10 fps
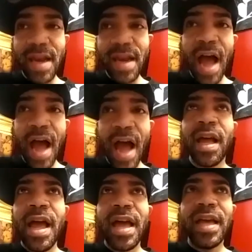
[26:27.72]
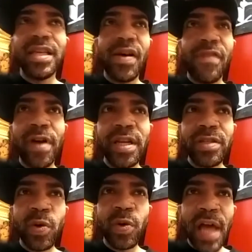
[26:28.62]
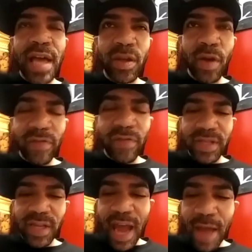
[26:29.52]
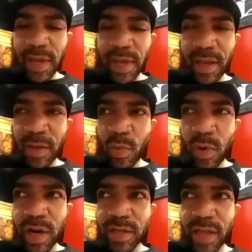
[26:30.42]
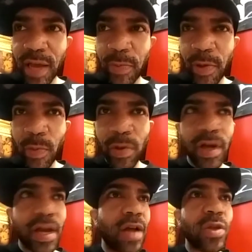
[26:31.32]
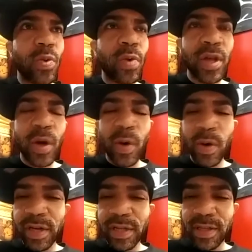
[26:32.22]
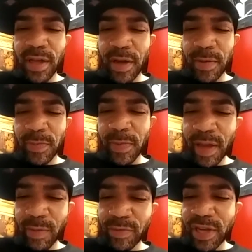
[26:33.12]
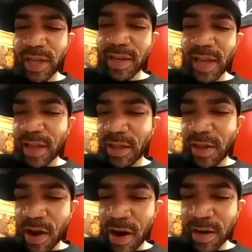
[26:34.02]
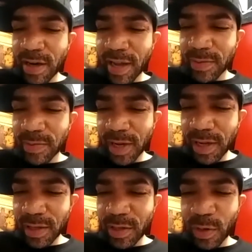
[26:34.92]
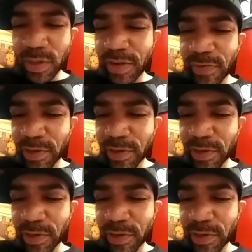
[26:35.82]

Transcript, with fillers: he's a he's a funny dude. Like you ever see that meme where it's like people looking out the window and it's um him chilling like in the yard, like doing yep.